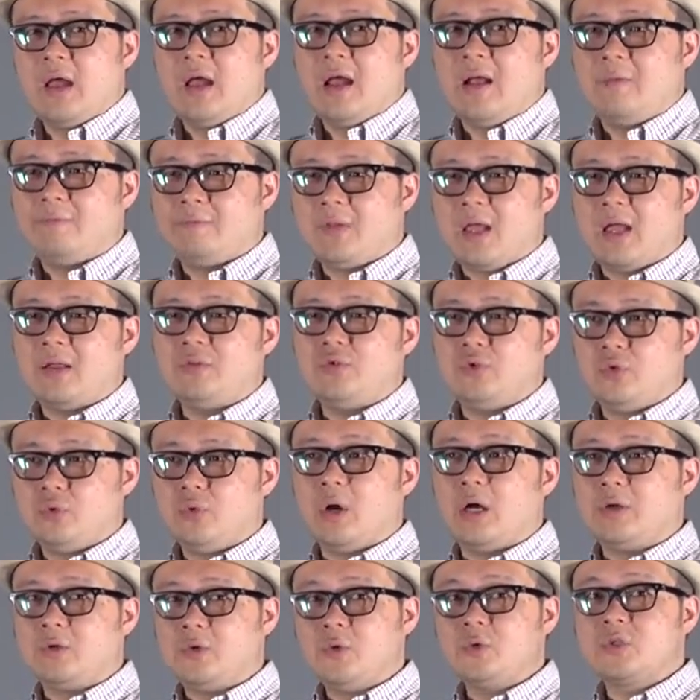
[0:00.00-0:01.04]
and then
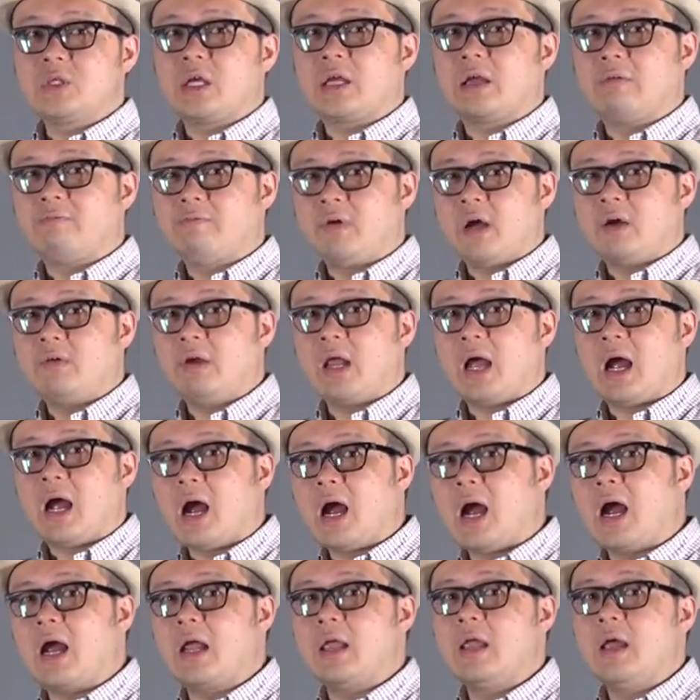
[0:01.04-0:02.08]
you are using a very
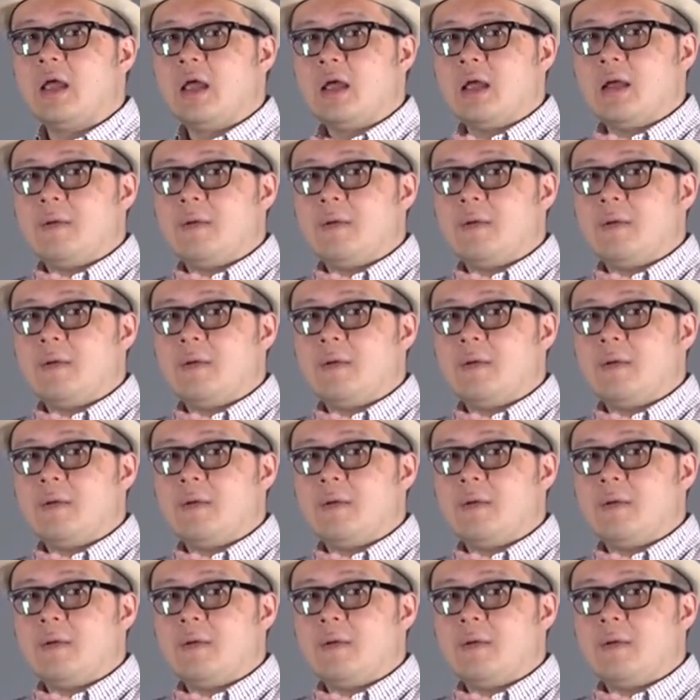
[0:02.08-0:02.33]
high